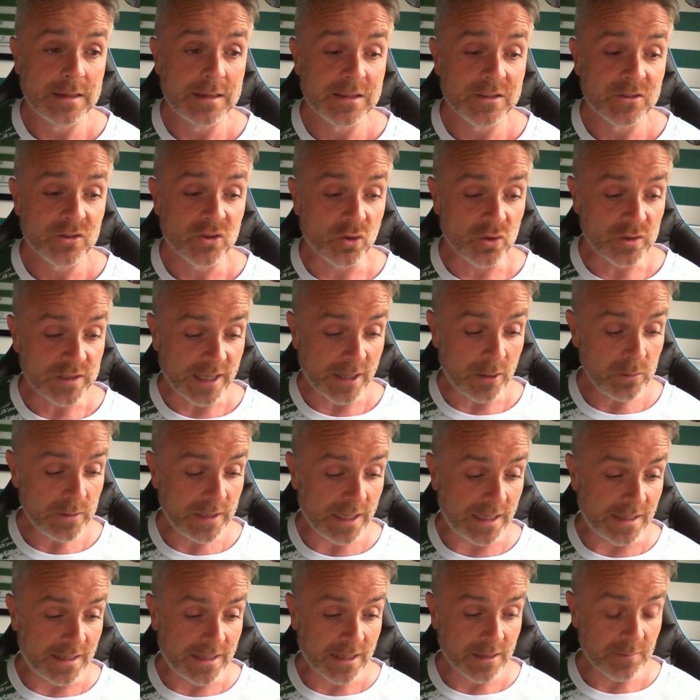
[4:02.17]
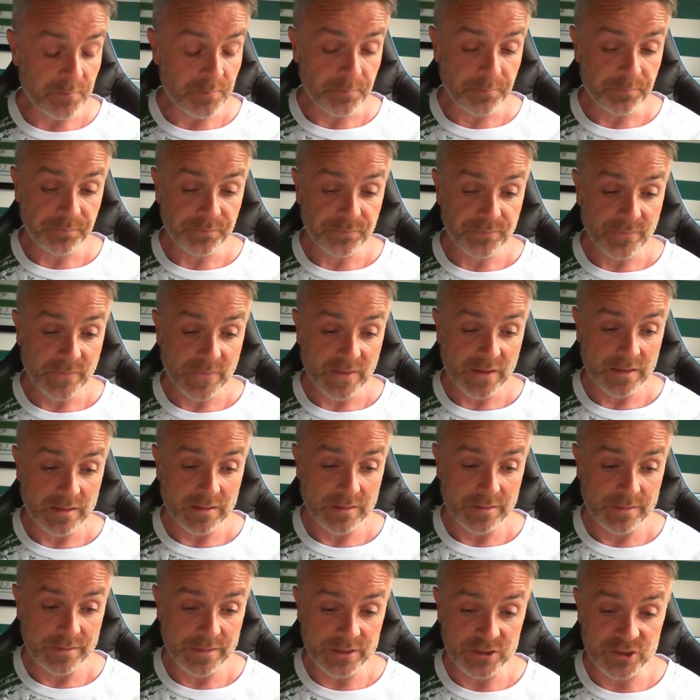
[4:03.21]
So Celtic,
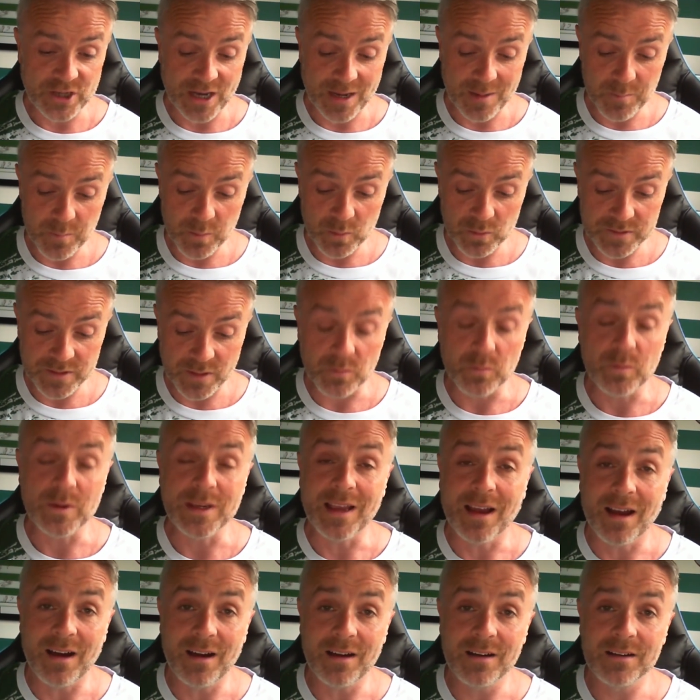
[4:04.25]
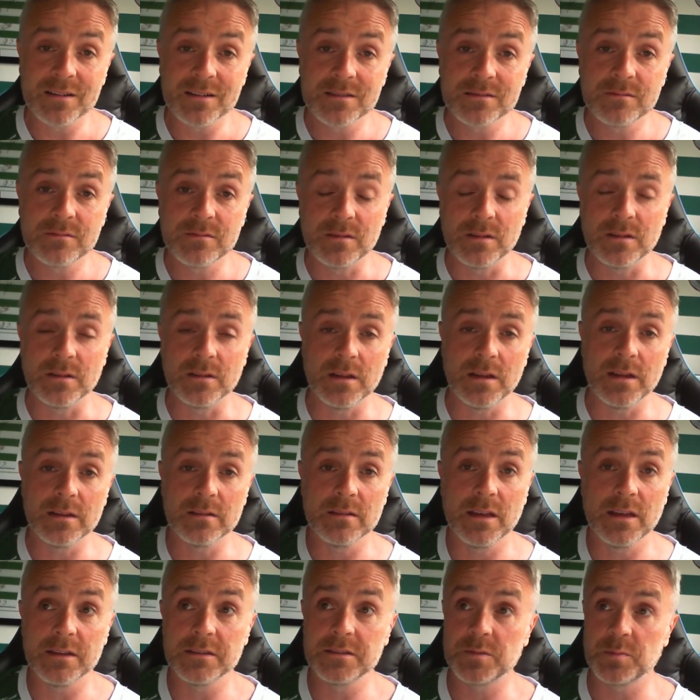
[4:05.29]
the shambles that we are,
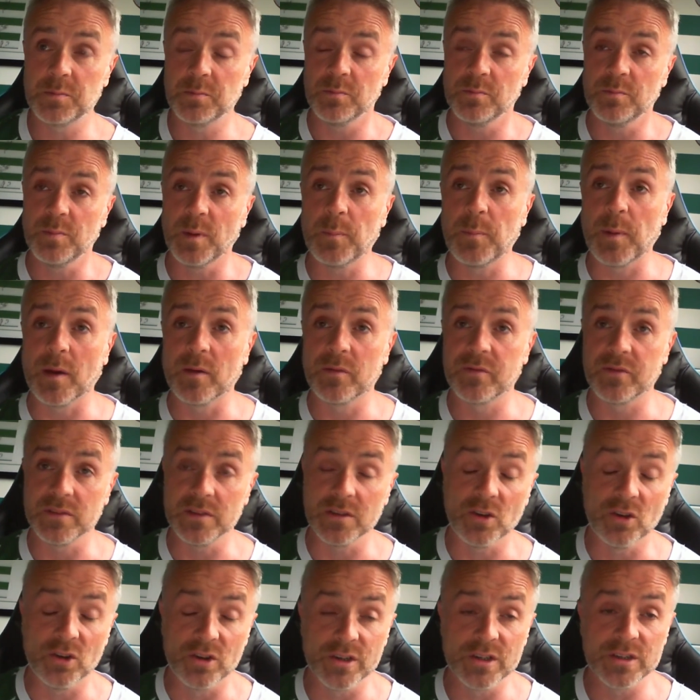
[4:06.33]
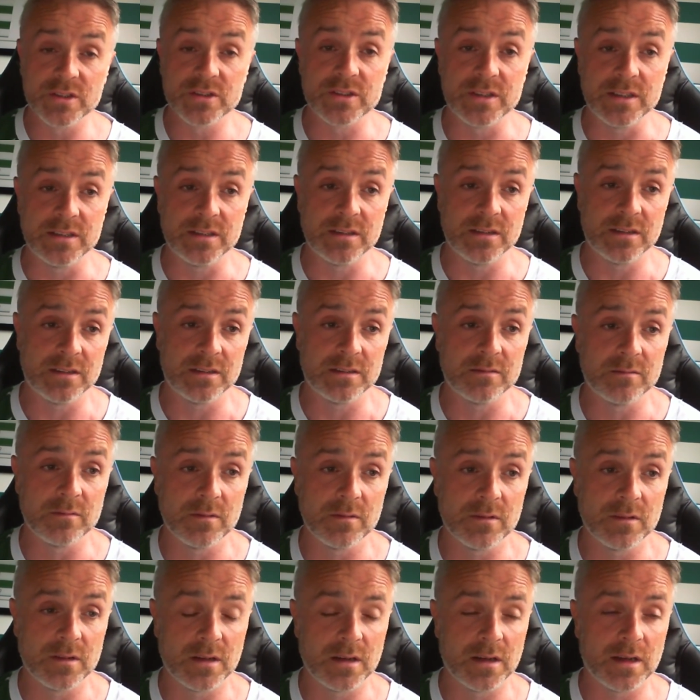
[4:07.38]
let's be perfectly honest, and
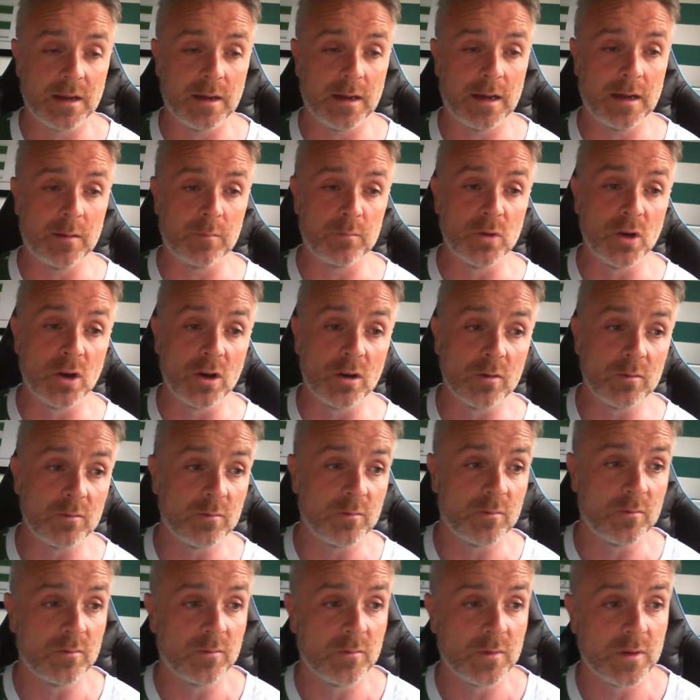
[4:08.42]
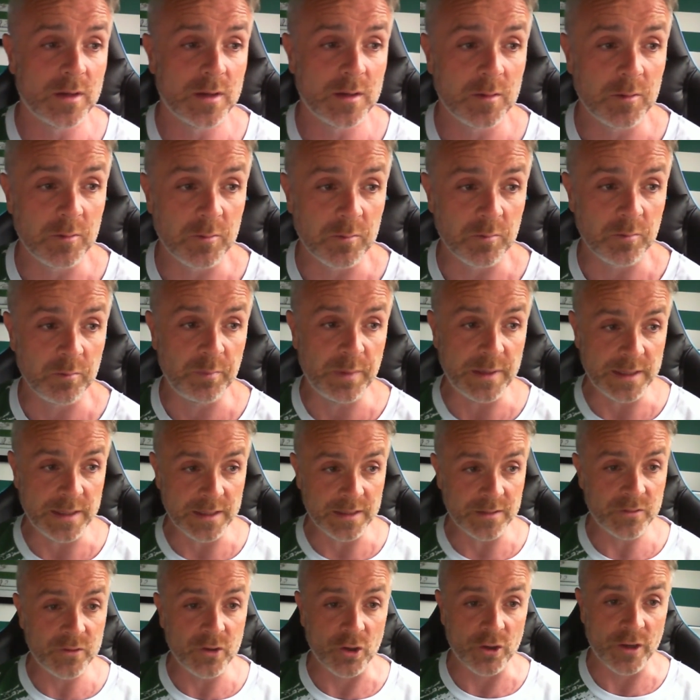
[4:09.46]
I'm not
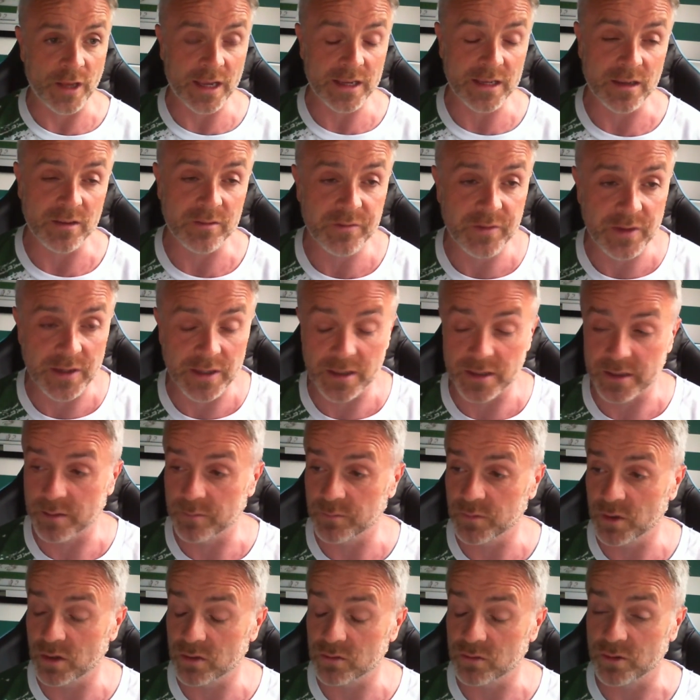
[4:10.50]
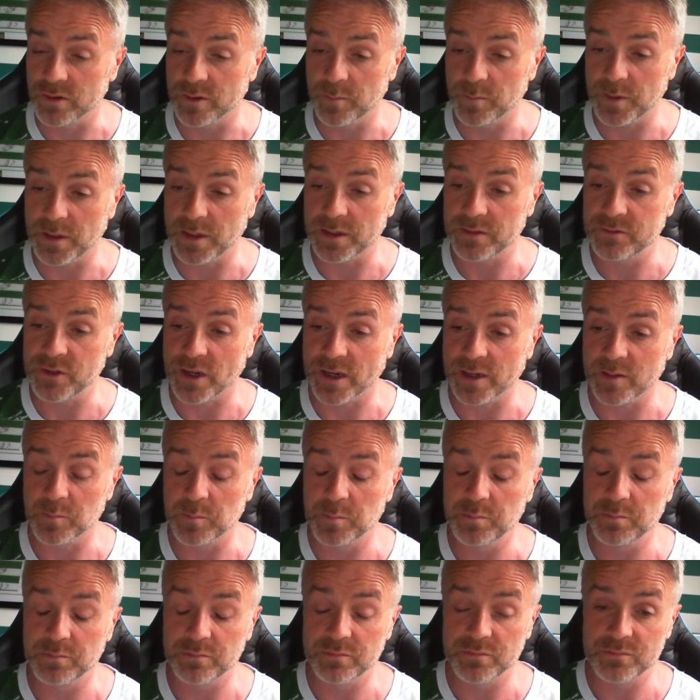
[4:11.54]
being too negative here. I'm not going to be trying to
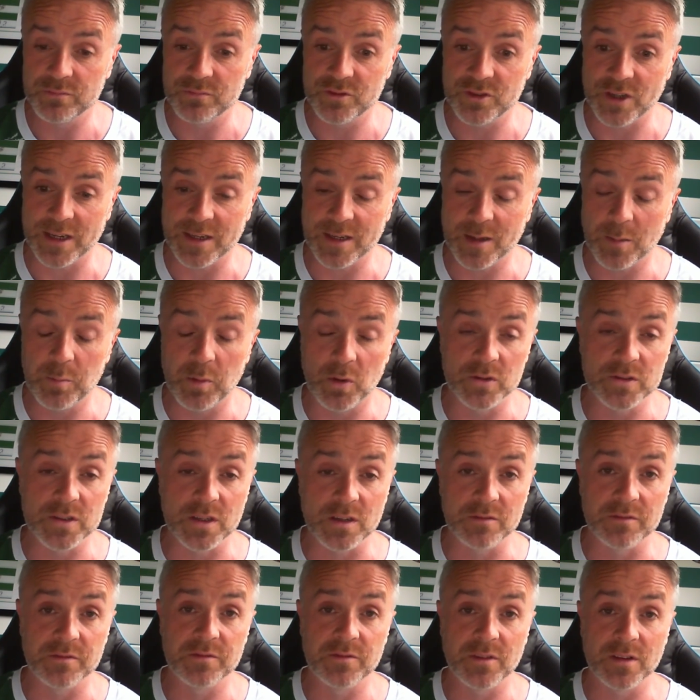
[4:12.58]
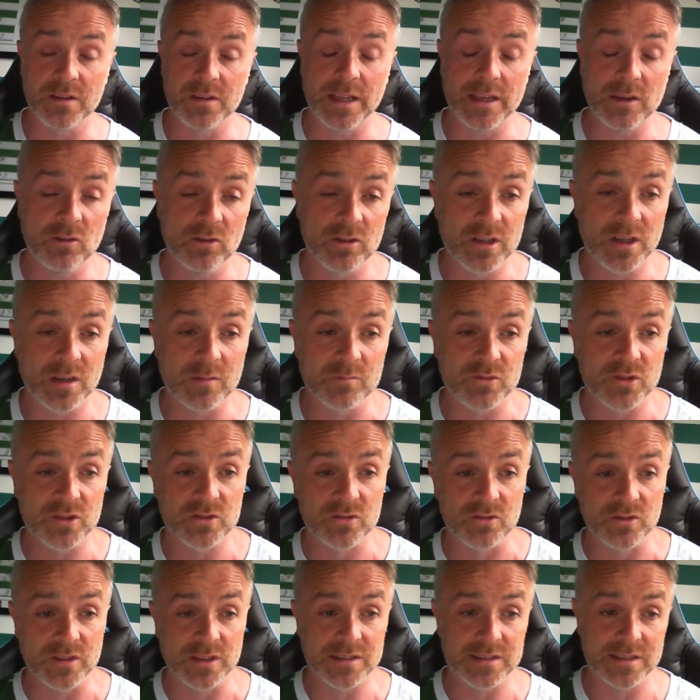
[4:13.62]
shine a positive light on it. I'm just
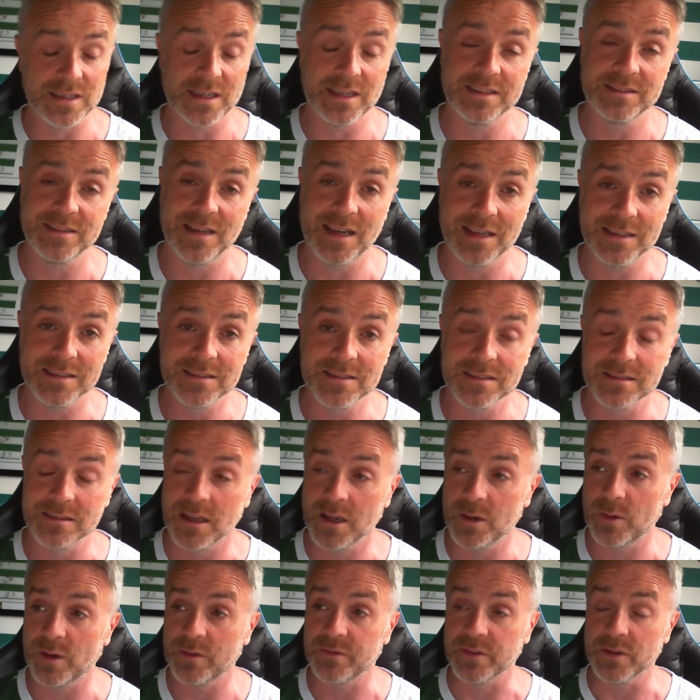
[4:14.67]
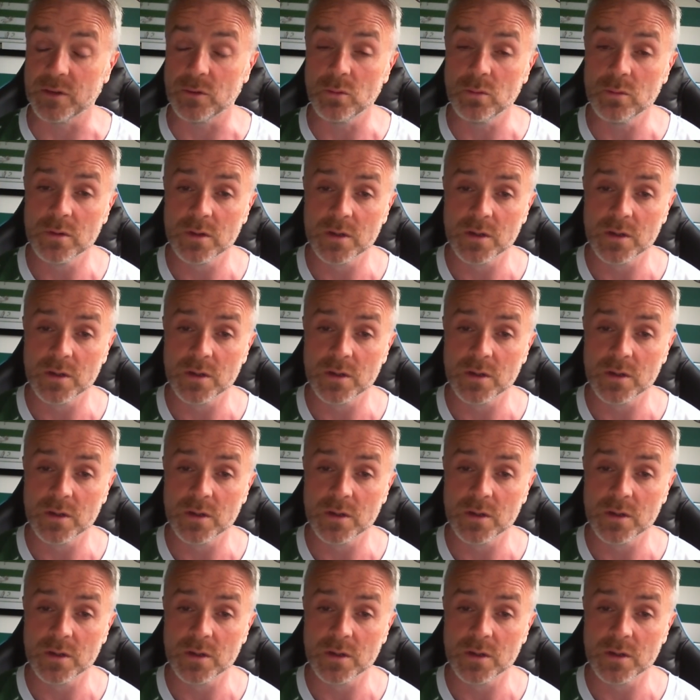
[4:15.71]
going to say it as is and how I feel.